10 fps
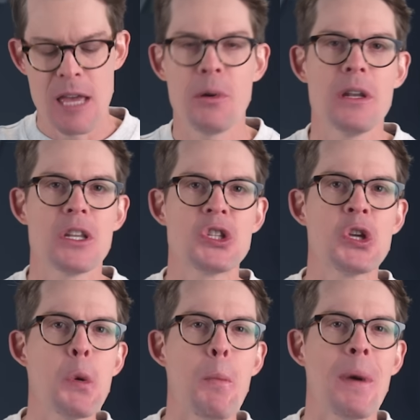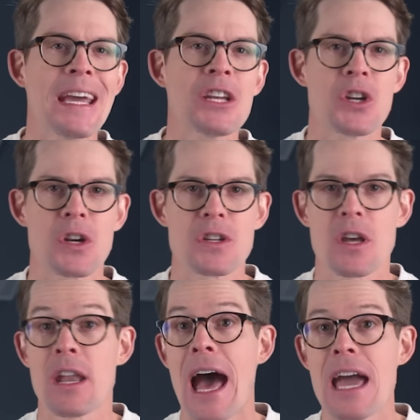he put two
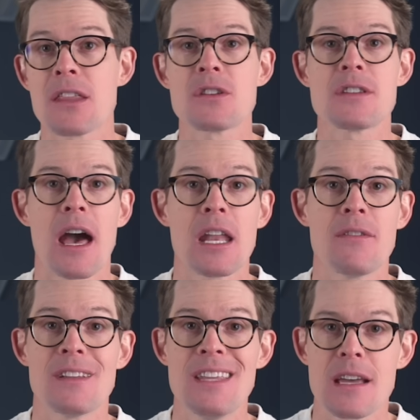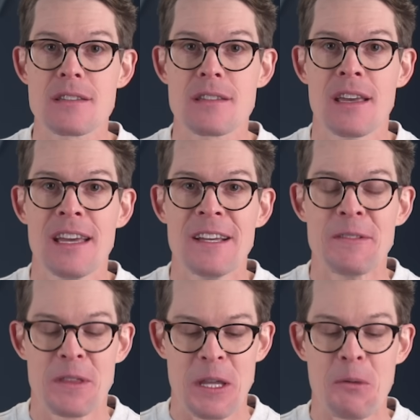pictures on either side of a disc.
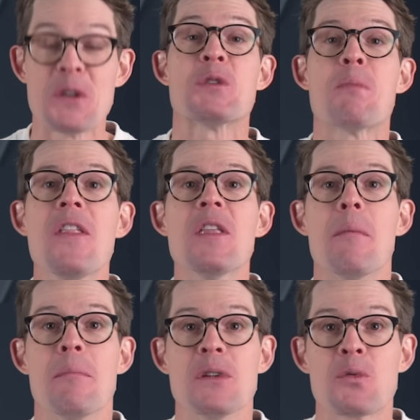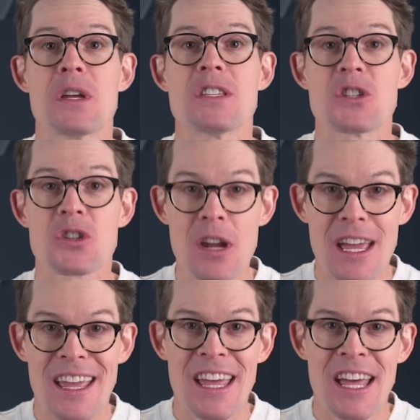When he spun them in between
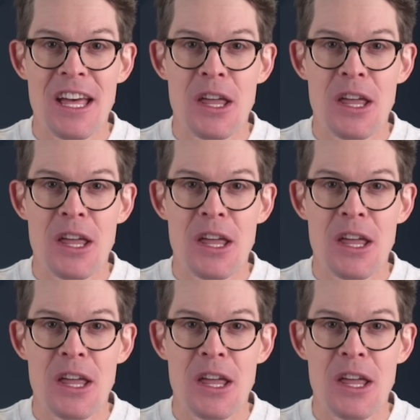string,